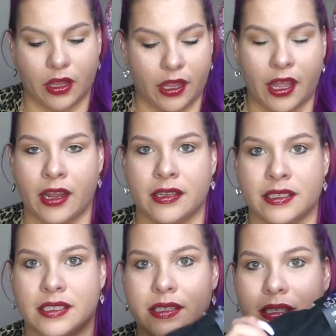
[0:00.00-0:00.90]
And
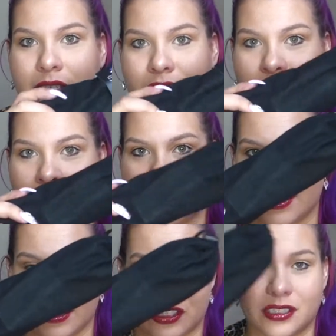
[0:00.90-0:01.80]
like I
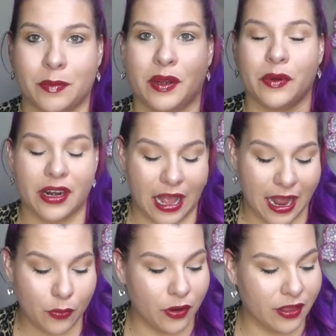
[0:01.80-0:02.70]
said, it's just a mini one, and I
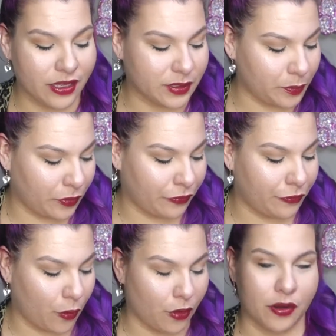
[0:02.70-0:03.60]
had one of these
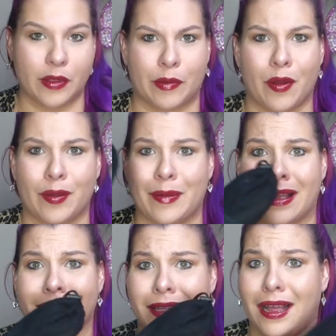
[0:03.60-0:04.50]
before, like probably
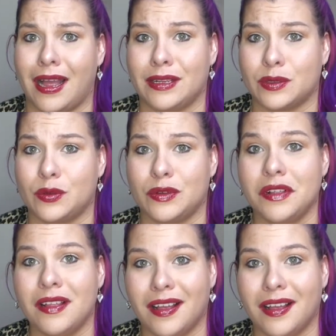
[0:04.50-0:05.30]
back in like high school.